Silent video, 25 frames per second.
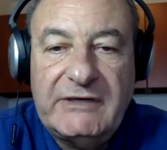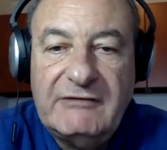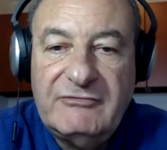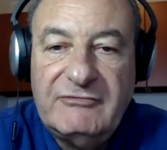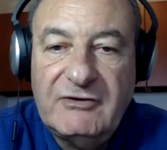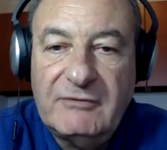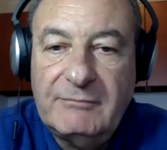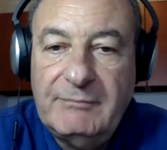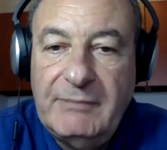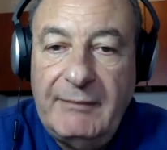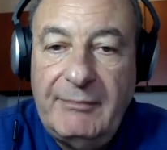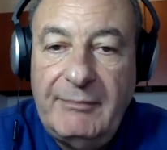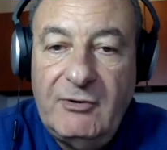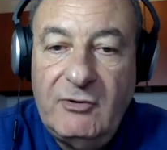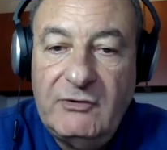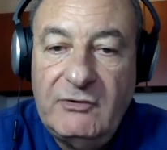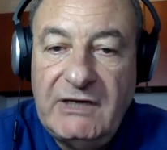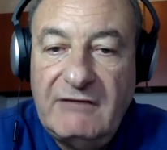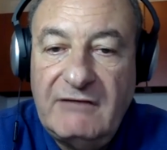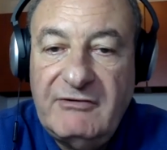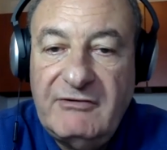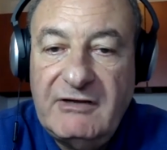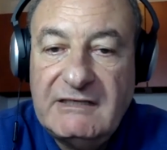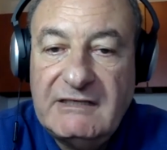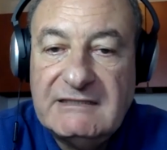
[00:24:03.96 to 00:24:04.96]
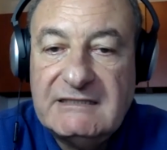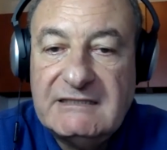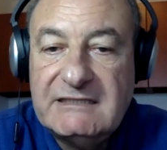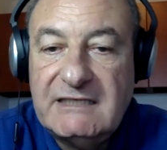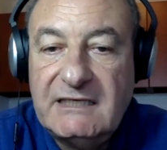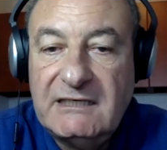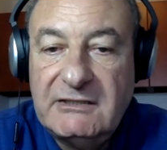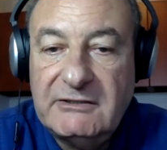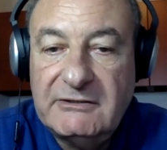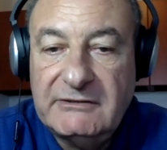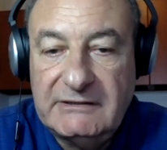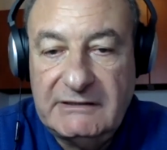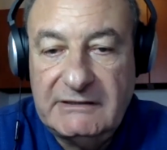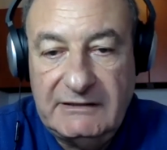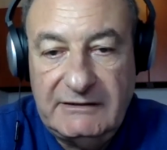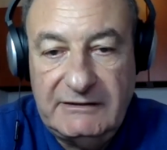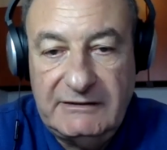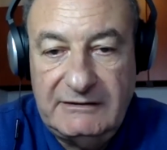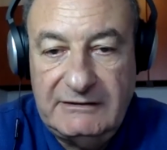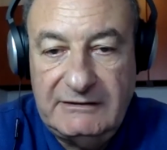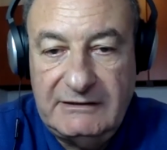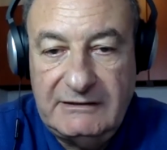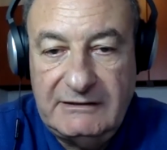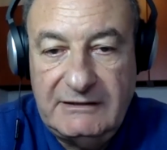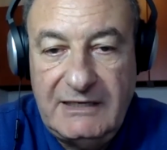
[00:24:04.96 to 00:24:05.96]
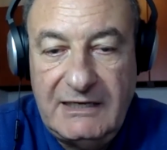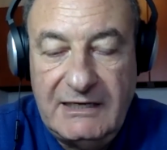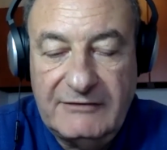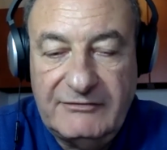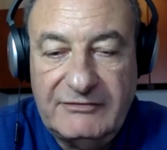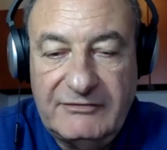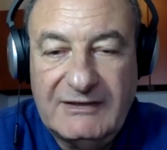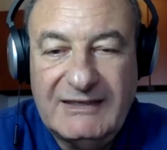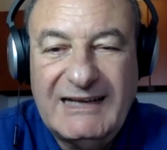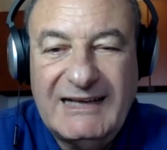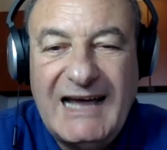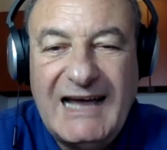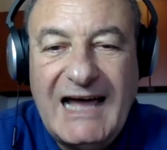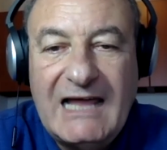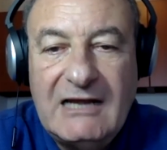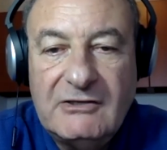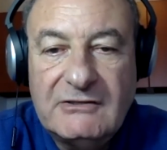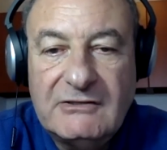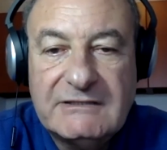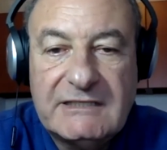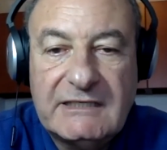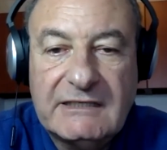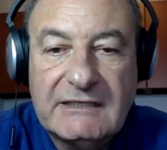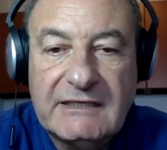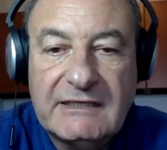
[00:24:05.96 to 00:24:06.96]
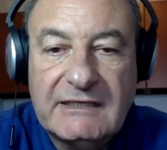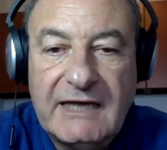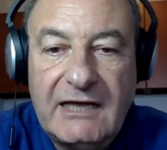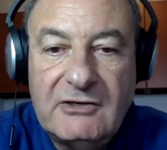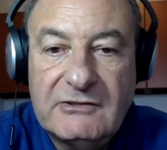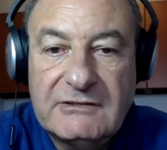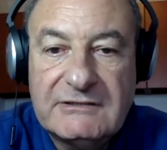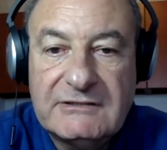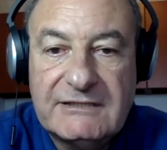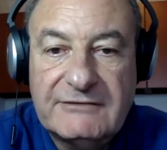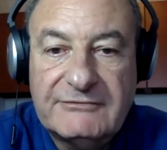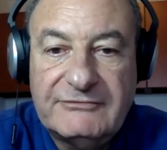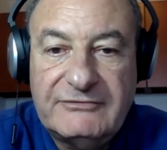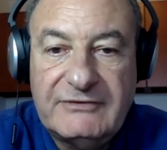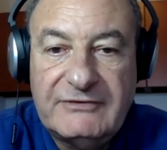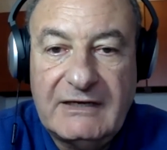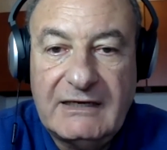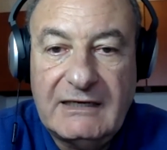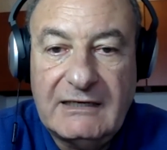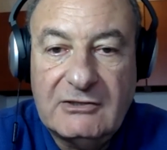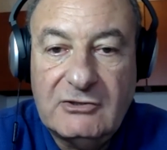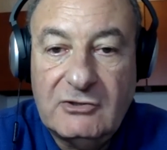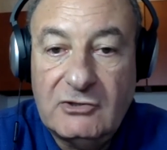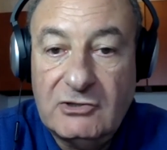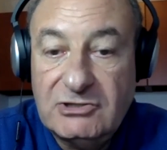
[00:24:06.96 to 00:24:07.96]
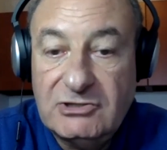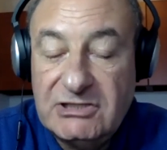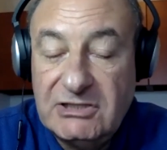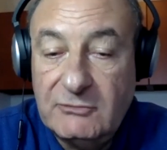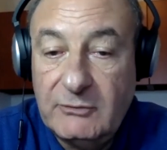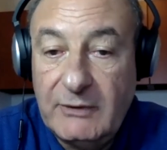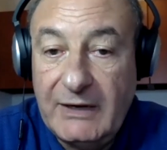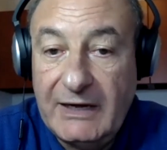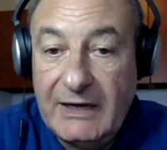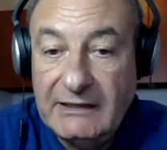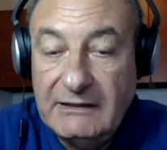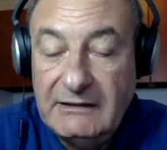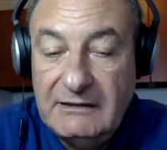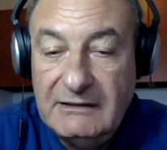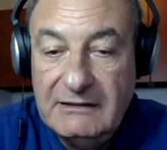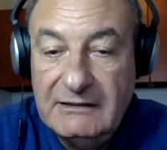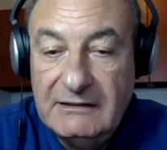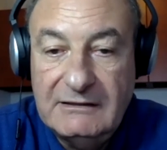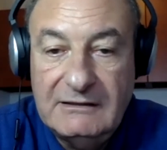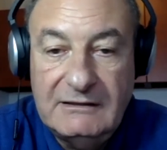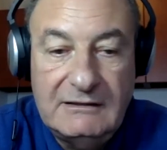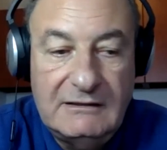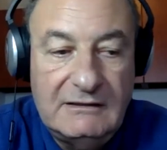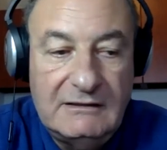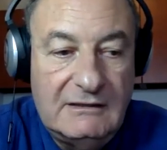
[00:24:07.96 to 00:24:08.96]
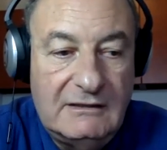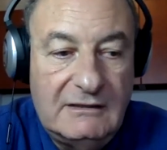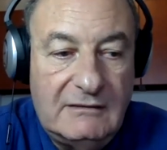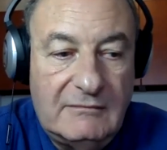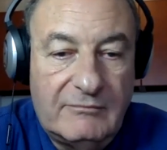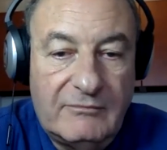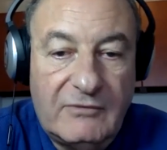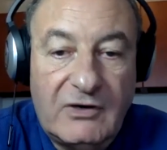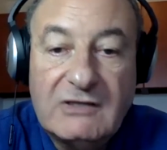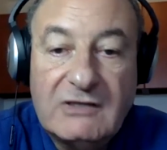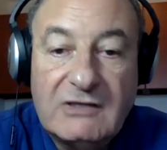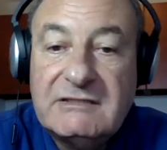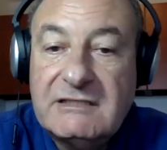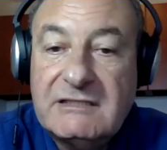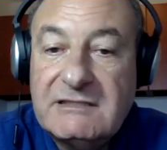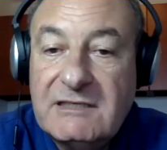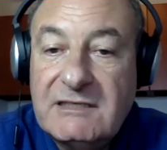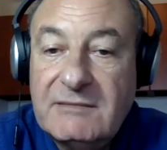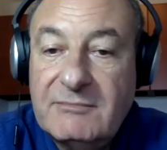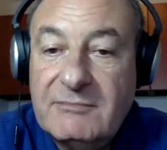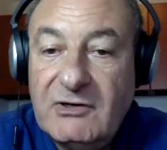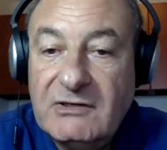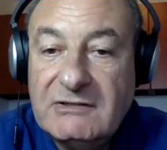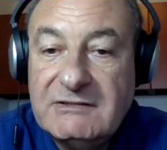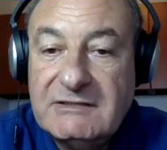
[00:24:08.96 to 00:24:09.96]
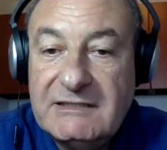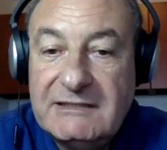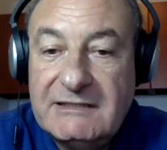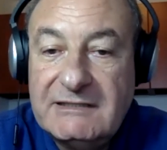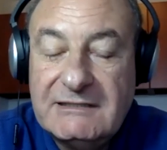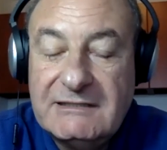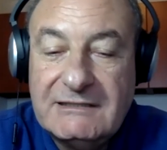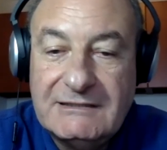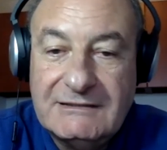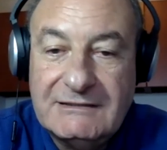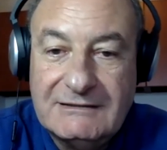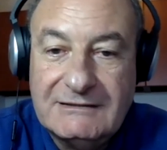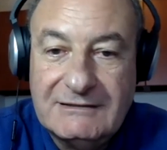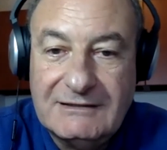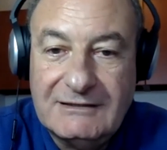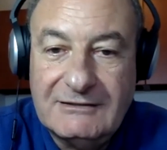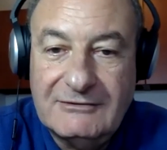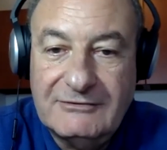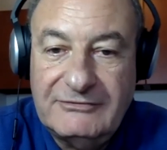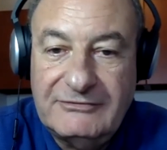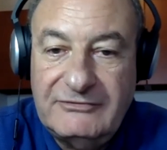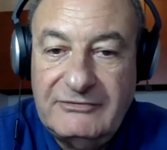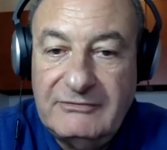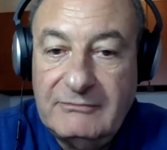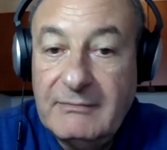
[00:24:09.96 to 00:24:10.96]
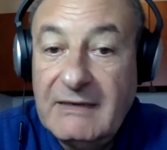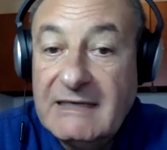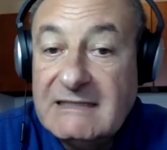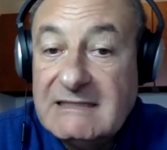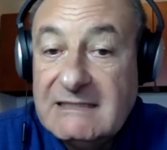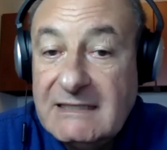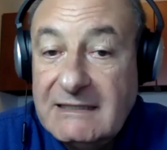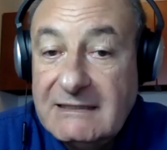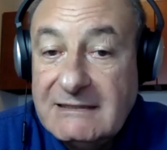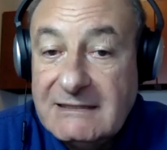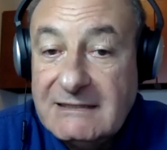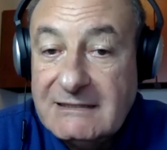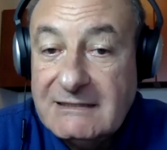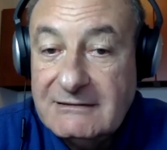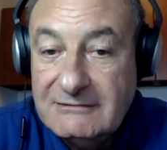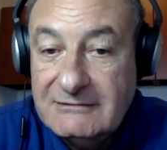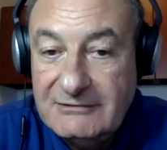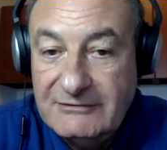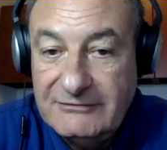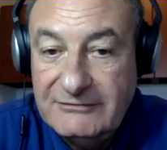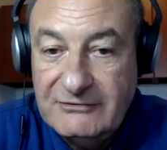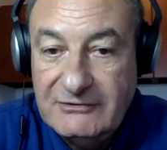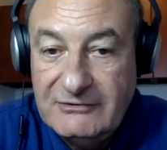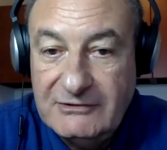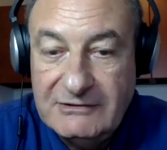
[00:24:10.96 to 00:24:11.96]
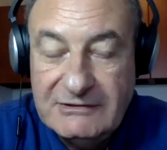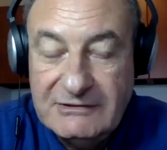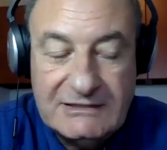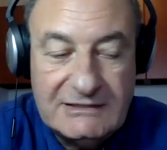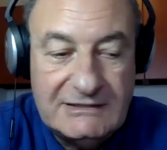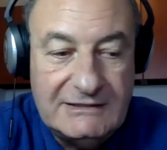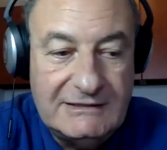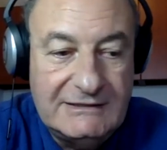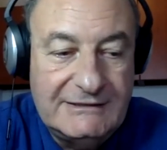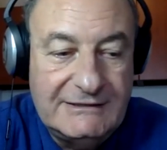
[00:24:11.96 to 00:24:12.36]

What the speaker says: for people who never had Seder in their life, gallons and gallons of kosher wine, boxes and boxes of matzahs, of course.